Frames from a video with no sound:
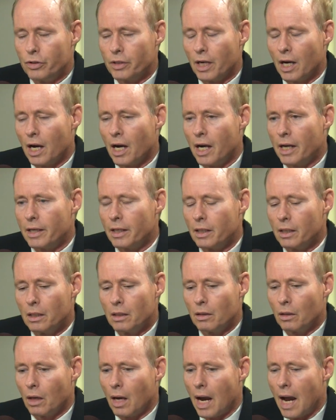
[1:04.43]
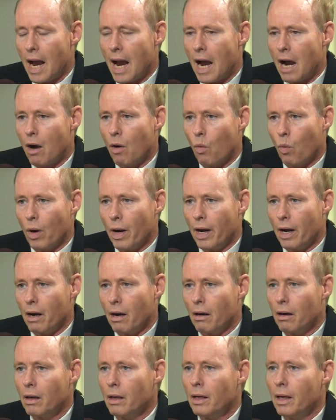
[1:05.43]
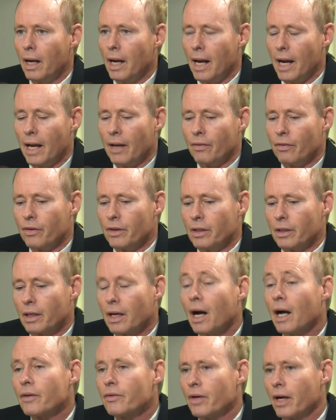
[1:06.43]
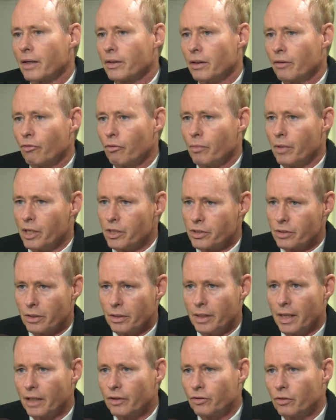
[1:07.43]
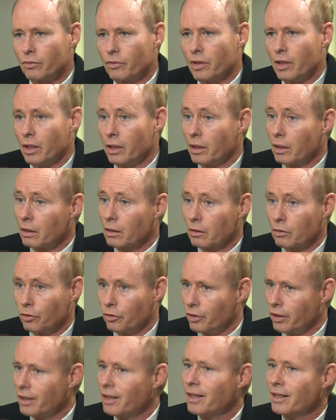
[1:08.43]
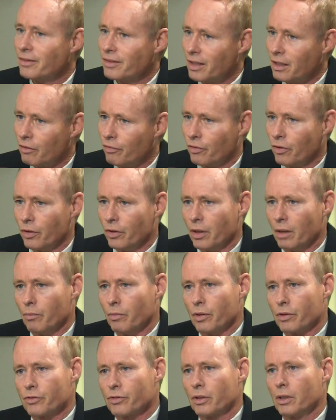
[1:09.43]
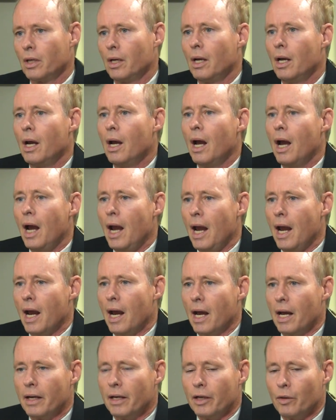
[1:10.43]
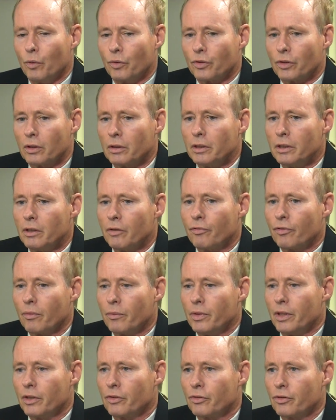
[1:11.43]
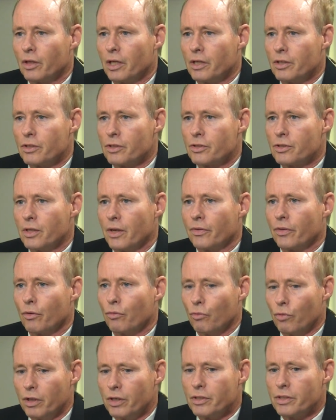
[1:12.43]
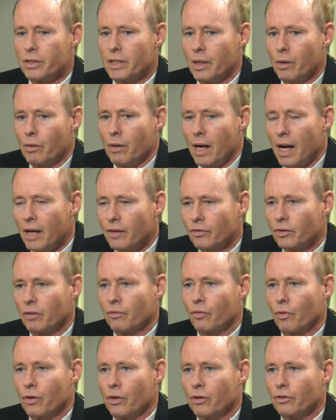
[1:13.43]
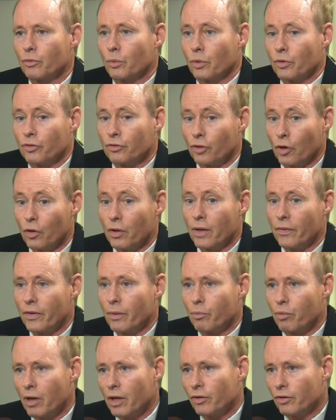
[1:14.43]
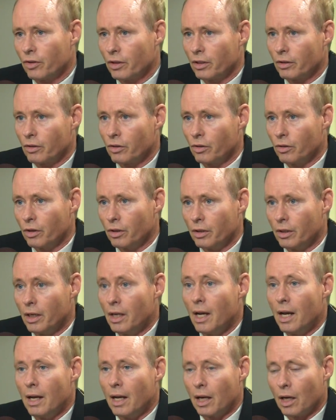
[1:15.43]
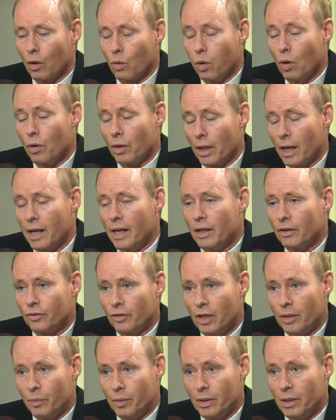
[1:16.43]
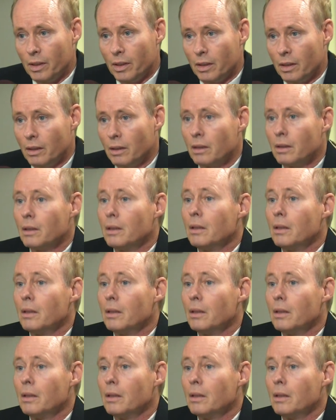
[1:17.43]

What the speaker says: died, how, where, and the contact information, the next of kin, including telephone numbers. And it was clear from the exchanges that the reason they were asking for this was so that the president could, quote, ASAP,